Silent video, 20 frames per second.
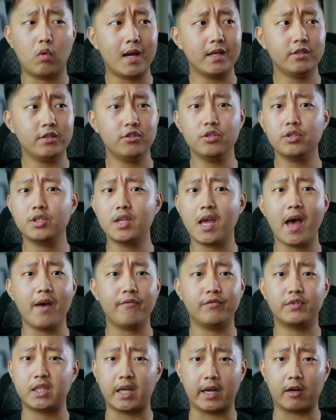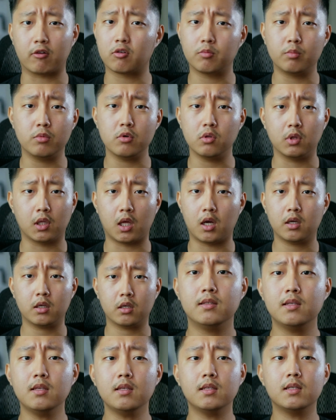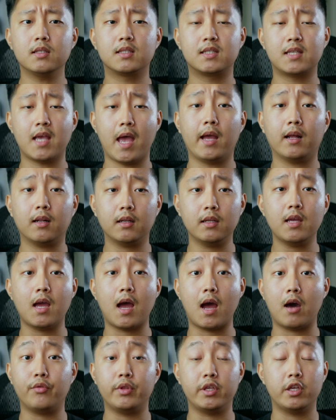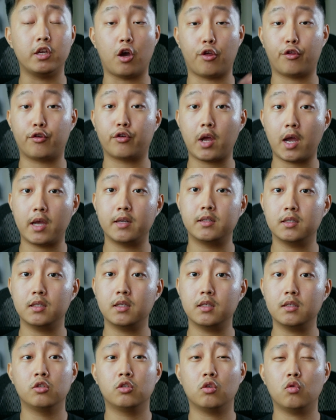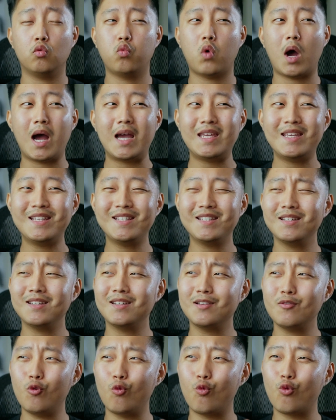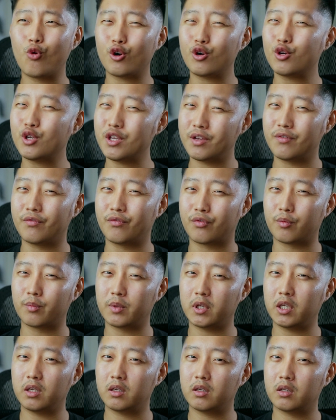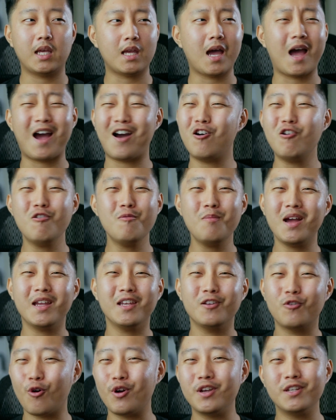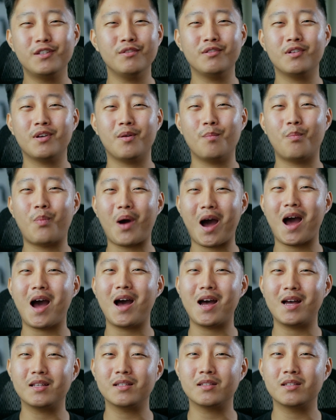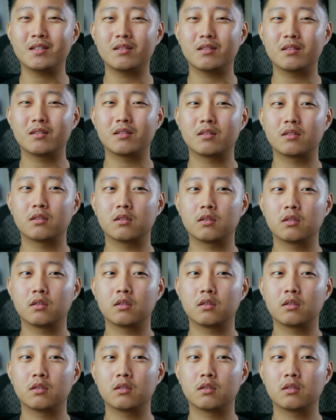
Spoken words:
I just have terrible luck? This is exactly how the other guy did it, so why isn't it working for me? Like, how am I going to compose